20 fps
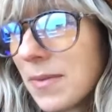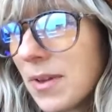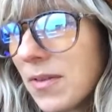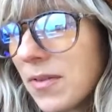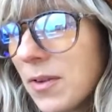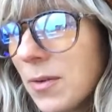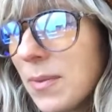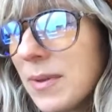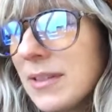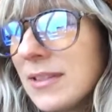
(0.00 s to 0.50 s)
if
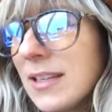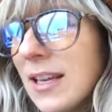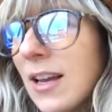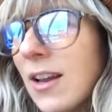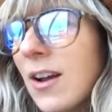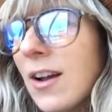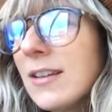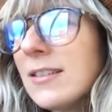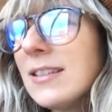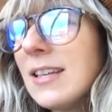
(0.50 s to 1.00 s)
you've been saying,
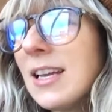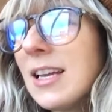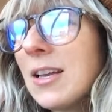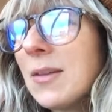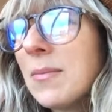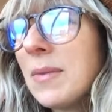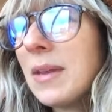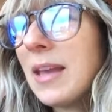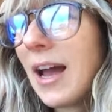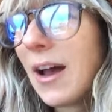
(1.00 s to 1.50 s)
God, take
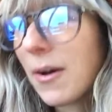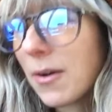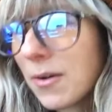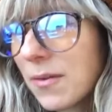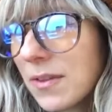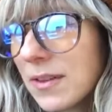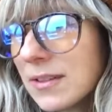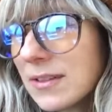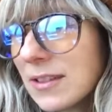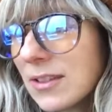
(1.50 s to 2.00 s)
me out
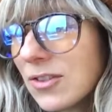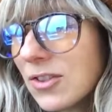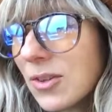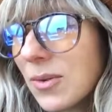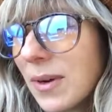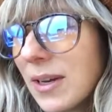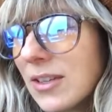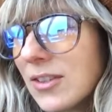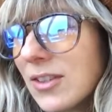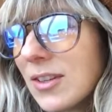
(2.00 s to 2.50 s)
of this
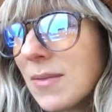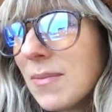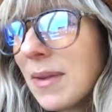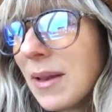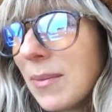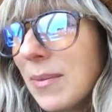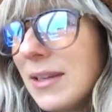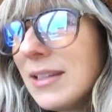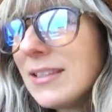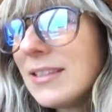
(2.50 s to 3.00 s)
situation,
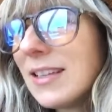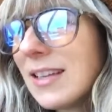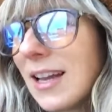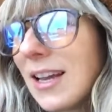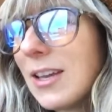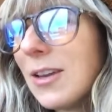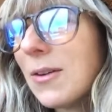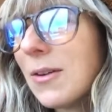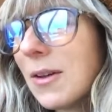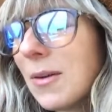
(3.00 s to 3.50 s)
maybe today
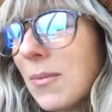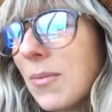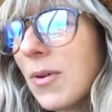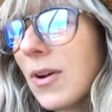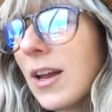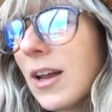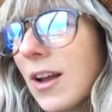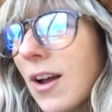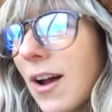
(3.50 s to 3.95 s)
you can pray,